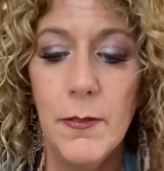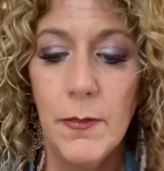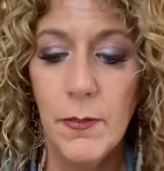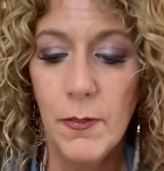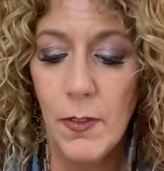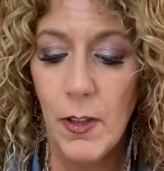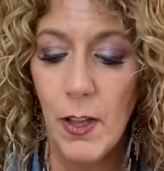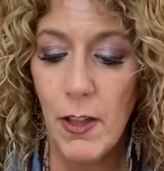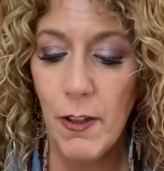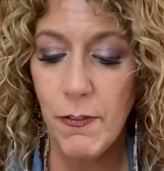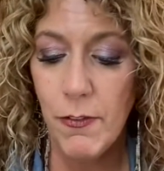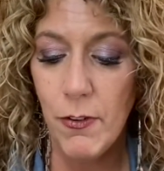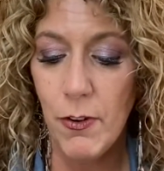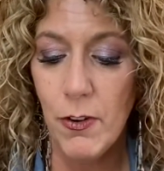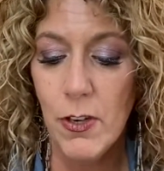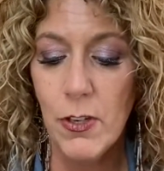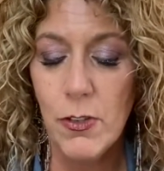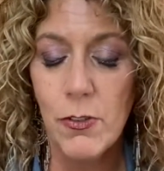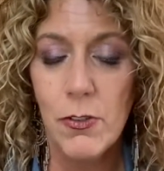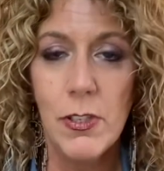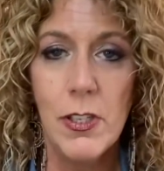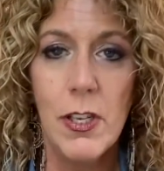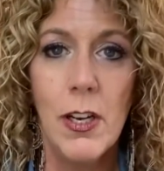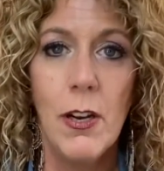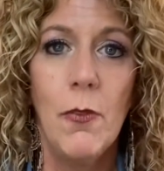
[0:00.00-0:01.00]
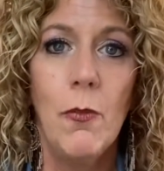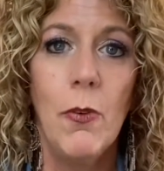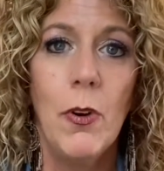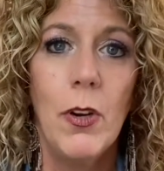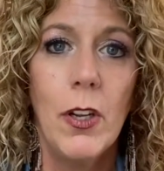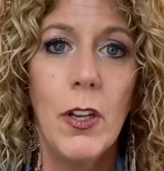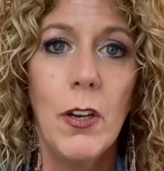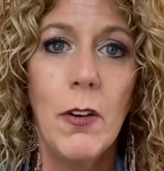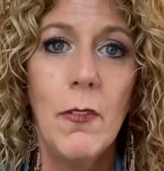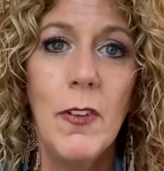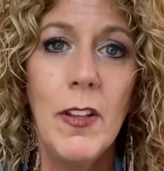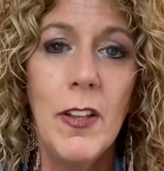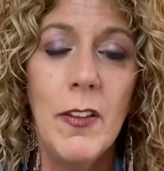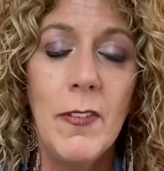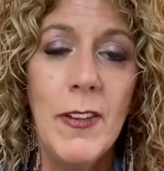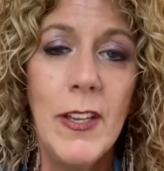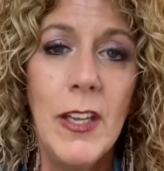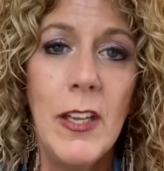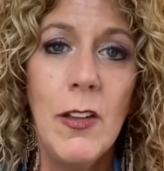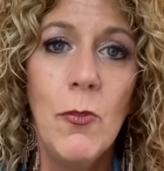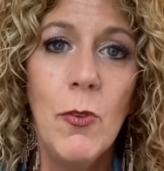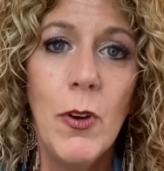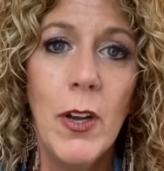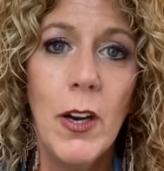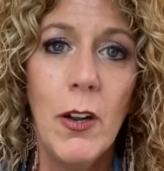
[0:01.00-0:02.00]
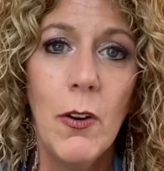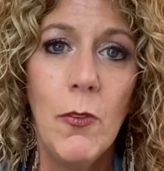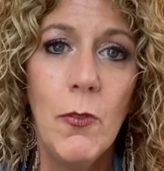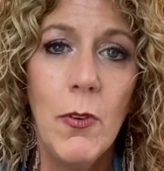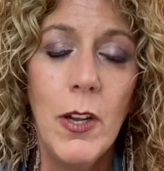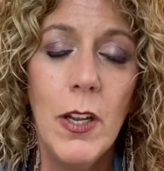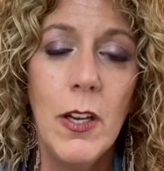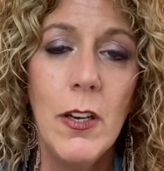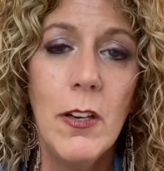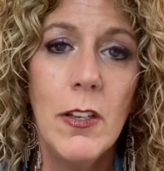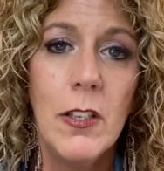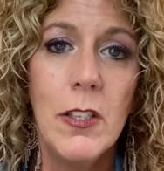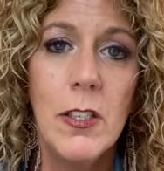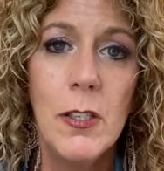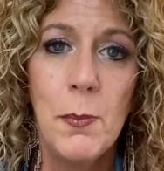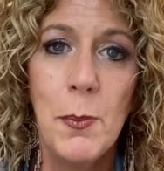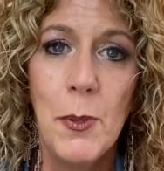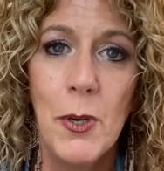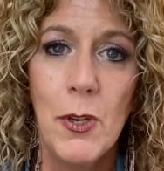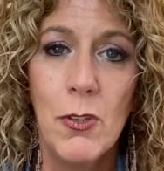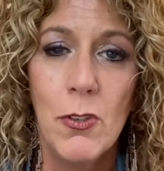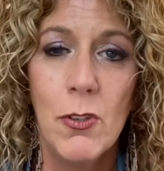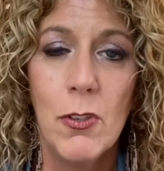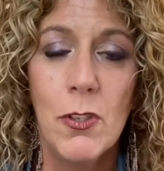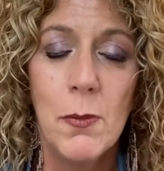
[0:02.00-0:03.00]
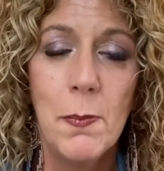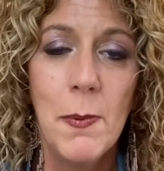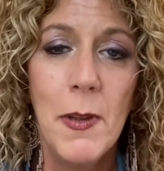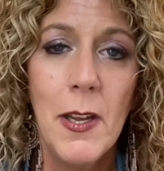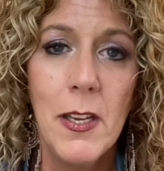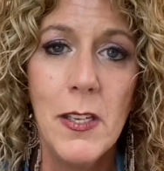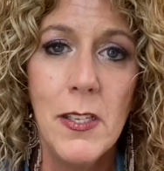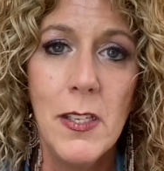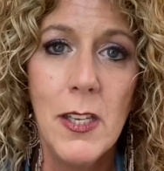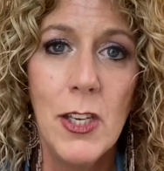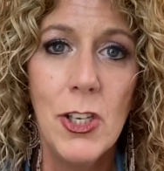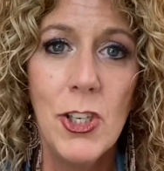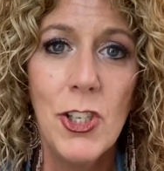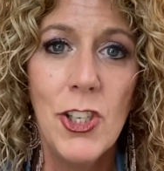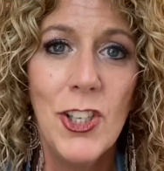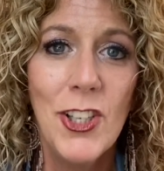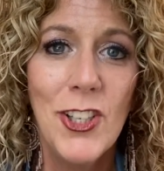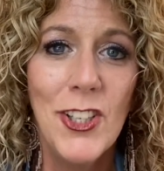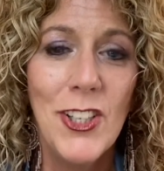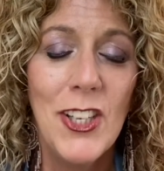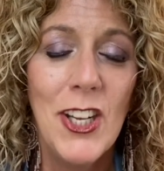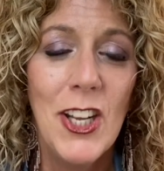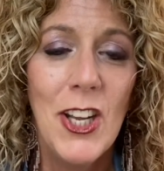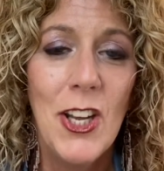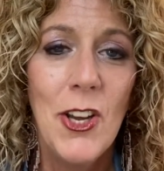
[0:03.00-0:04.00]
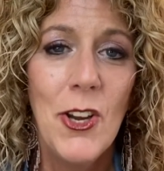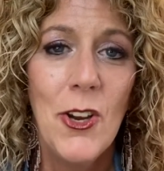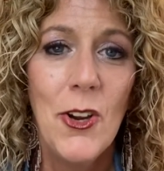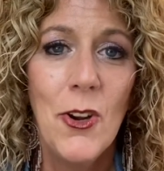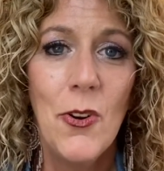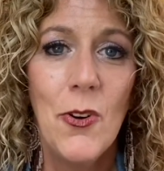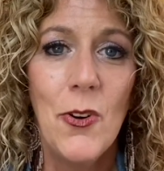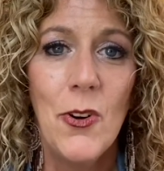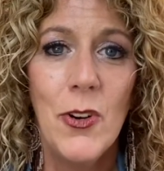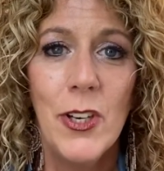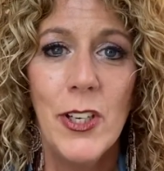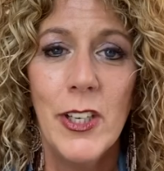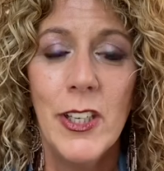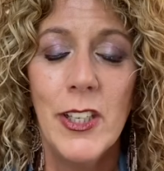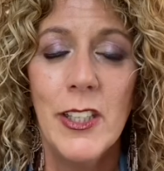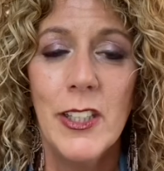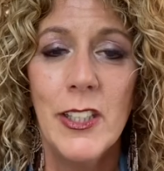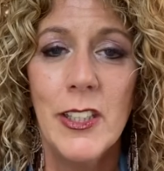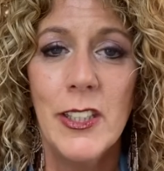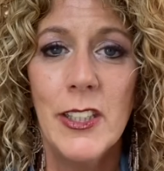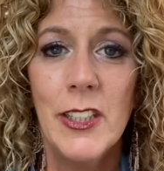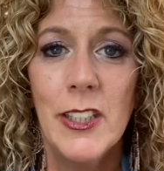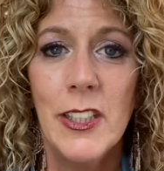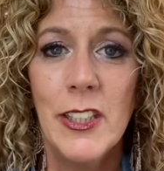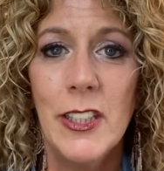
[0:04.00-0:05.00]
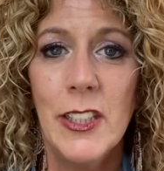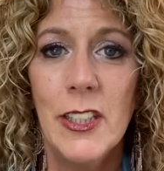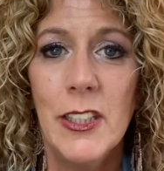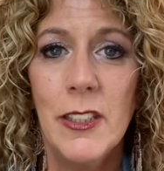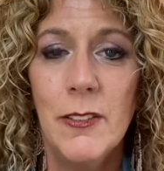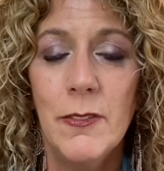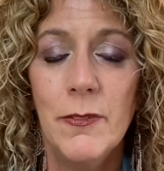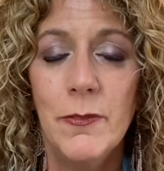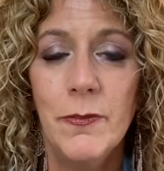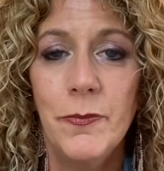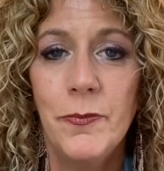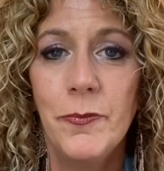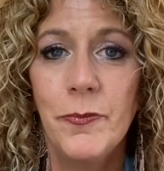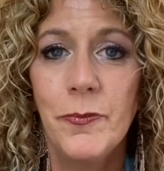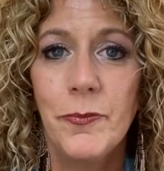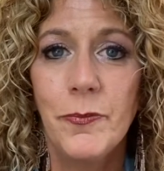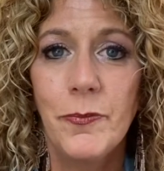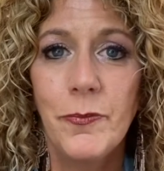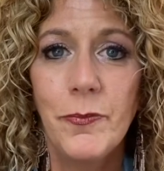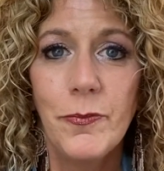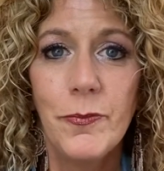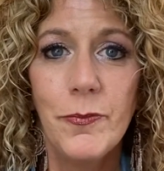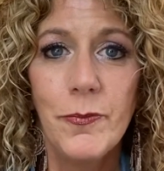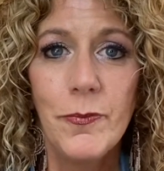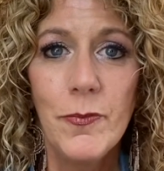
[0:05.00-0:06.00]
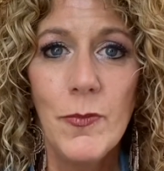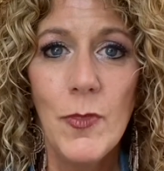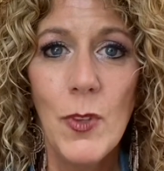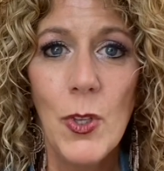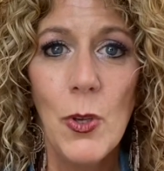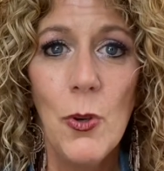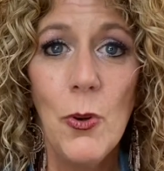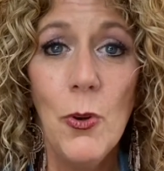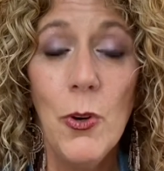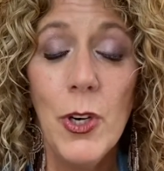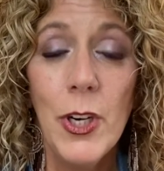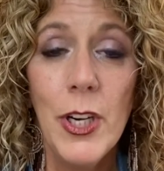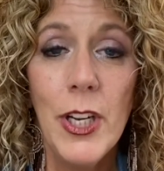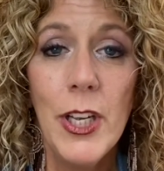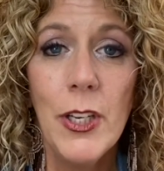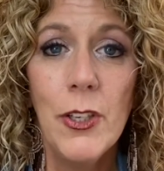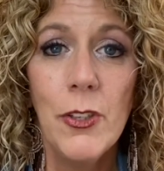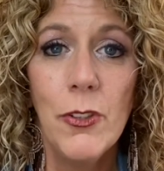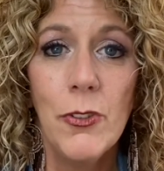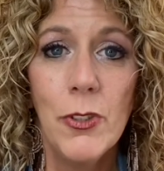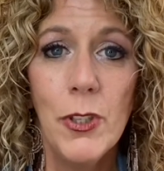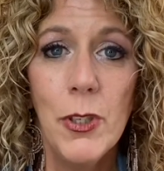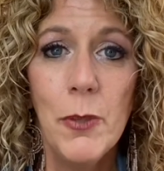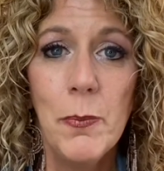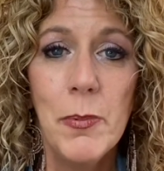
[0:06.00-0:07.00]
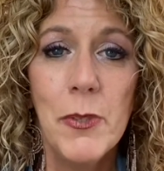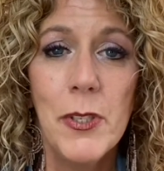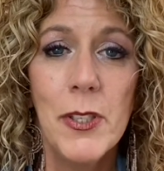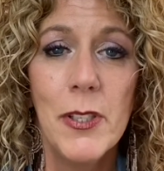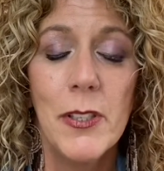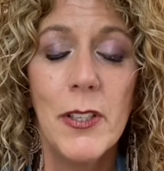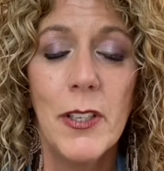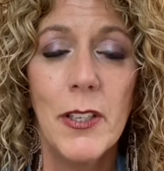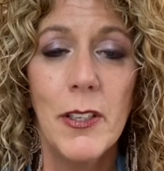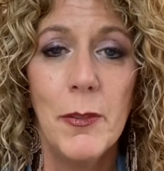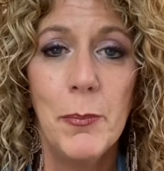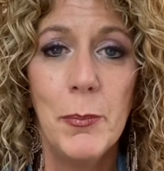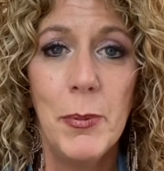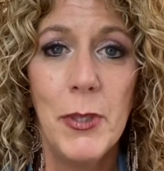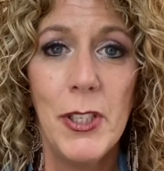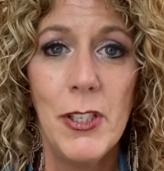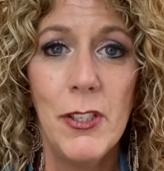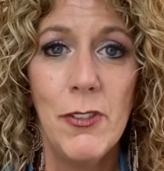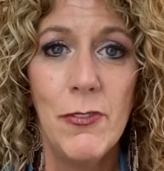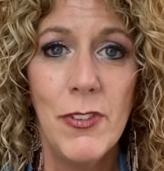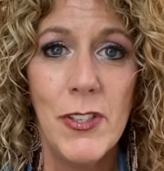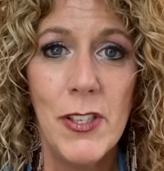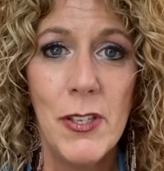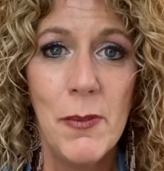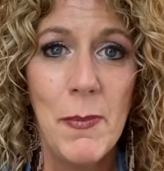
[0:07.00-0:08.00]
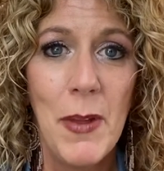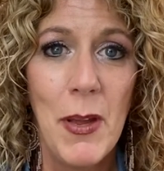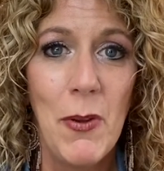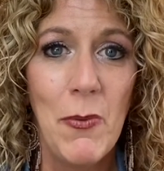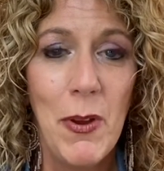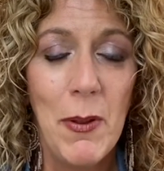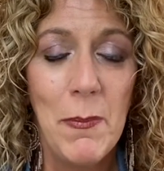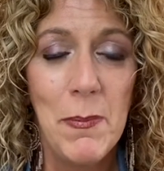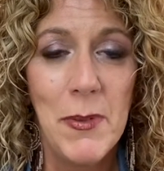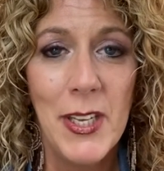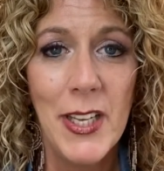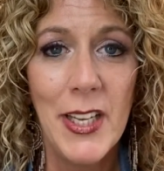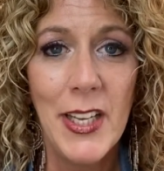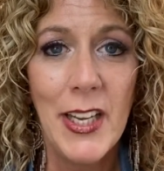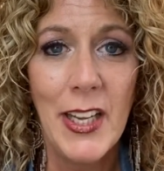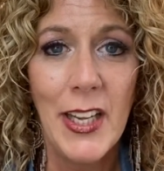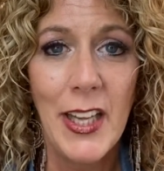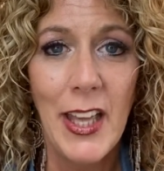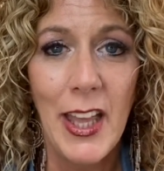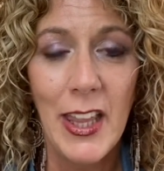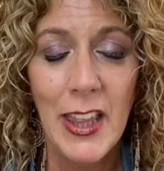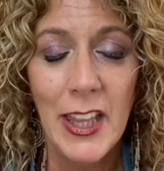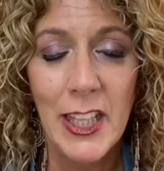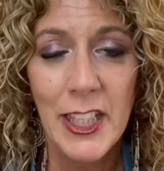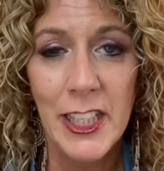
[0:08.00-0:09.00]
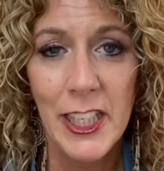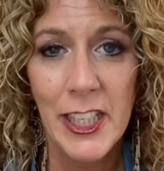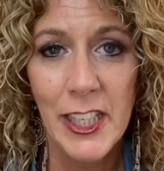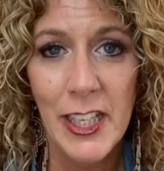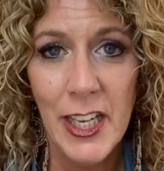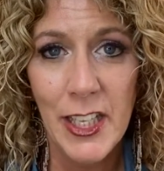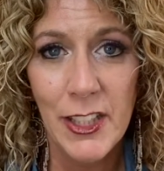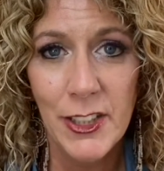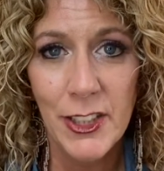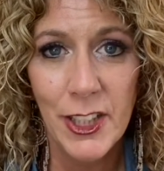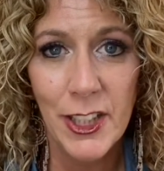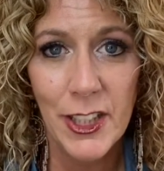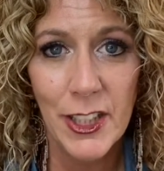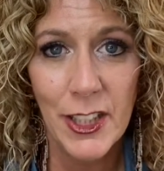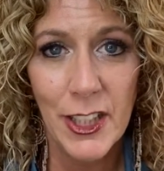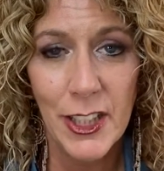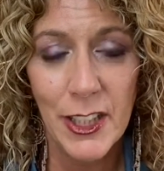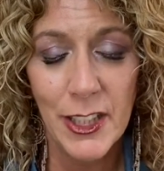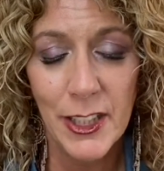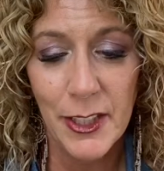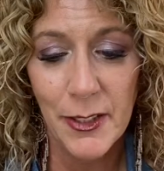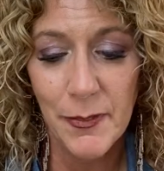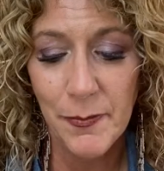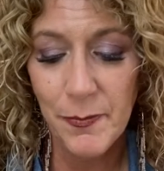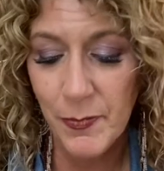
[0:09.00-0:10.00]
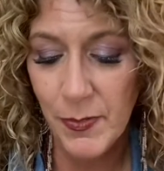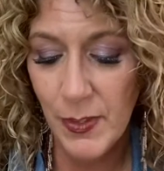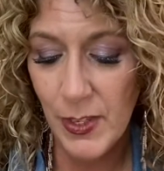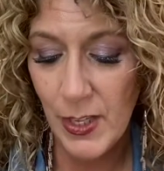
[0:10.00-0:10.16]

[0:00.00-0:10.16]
if you're interested in working with me one-on-one, a spiritual spa session, or in groups, please visit my website at kathleenl.com.